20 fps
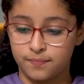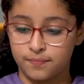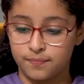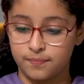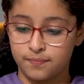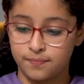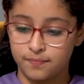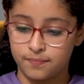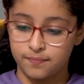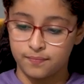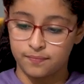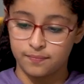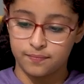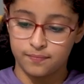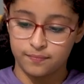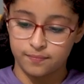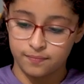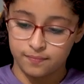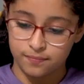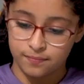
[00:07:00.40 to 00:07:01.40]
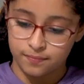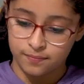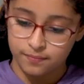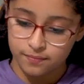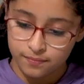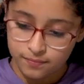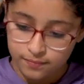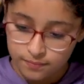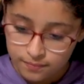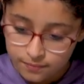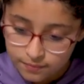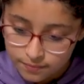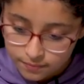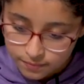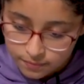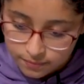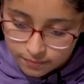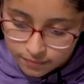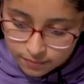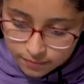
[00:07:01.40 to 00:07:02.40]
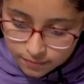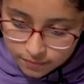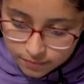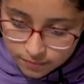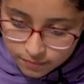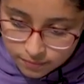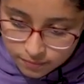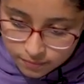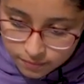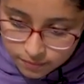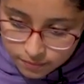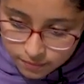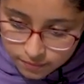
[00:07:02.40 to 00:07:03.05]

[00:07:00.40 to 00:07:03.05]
No one is speaking in this clip.